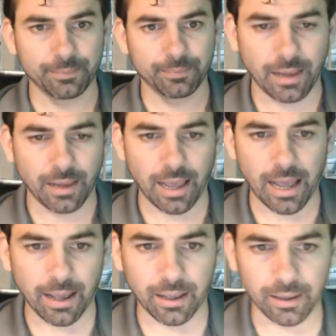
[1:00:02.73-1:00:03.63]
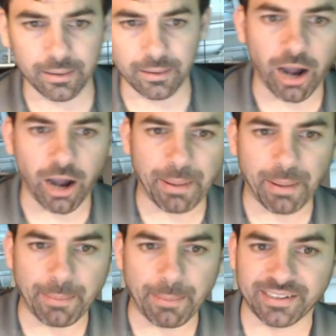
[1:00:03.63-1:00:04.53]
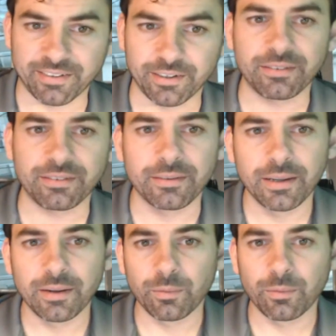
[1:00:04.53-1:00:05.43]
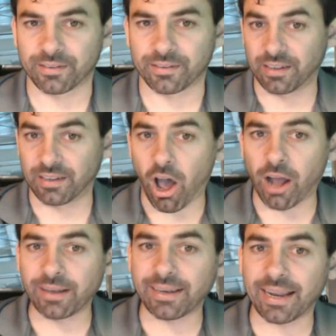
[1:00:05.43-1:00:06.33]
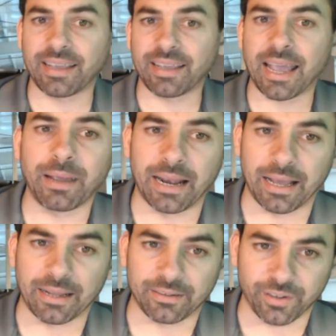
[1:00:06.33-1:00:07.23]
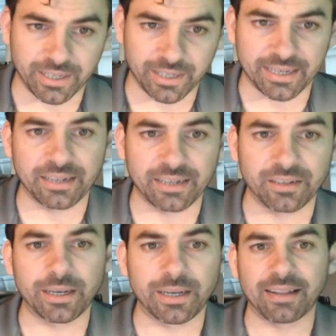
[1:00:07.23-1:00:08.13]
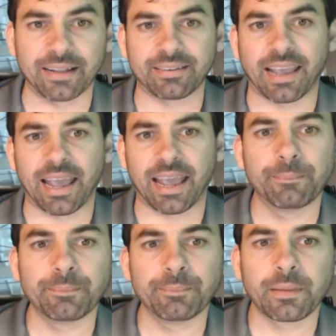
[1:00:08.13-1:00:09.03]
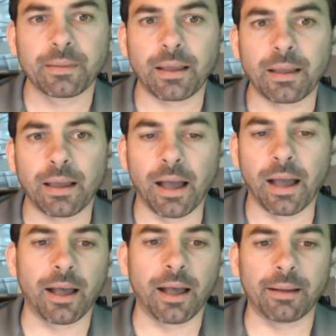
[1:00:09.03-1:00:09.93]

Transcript: rock, paper, scissors was a non-dance game, and I turned it into a dance game. But